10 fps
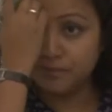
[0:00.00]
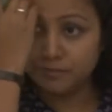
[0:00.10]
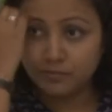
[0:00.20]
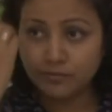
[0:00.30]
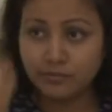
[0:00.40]

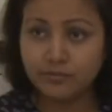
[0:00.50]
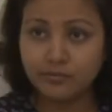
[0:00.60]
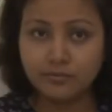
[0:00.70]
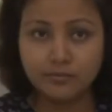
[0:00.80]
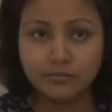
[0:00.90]

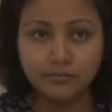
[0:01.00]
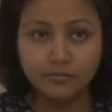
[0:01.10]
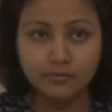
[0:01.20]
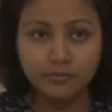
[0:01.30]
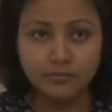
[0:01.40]

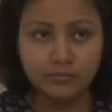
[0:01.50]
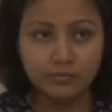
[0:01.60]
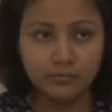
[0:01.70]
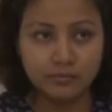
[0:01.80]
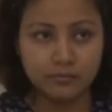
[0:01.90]

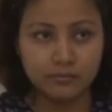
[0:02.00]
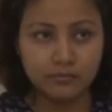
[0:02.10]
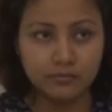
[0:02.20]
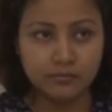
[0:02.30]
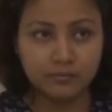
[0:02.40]

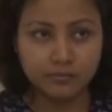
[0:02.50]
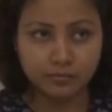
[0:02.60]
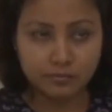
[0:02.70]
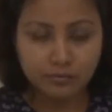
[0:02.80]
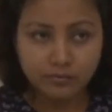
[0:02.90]

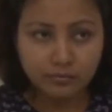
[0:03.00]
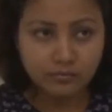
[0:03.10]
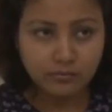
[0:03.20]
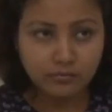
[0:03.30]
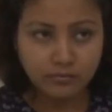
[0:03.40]

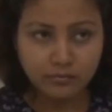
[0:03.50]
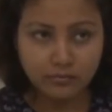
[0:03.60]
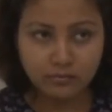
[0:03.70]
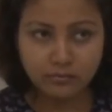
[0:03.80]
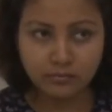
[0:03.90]

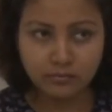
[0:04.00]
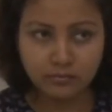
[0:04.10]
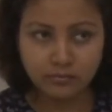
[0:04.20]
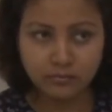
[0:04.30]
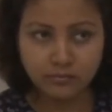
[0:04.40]

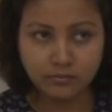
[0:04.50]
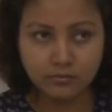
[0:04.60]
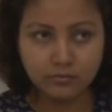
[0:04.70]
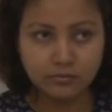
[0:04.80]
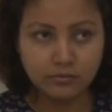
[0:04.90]

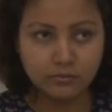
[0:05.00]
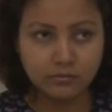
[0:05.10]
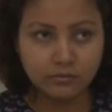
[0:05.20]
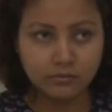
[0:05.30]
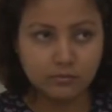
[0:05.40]

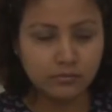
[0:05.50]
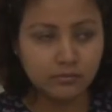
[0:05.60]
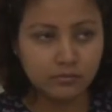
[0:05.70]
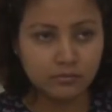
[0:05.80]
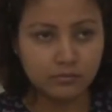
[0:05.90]

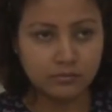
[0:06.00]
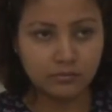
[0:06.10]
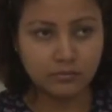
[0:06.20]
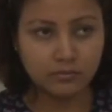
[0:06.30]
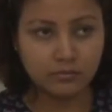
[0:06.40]

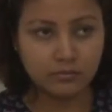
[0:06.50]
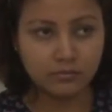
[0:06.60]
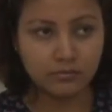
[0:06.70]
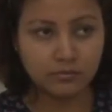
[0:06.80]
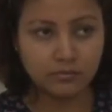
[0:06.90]

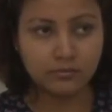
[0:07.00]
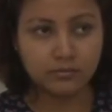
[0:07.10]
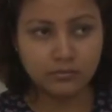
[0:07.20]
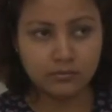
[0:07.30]
Nothing is said.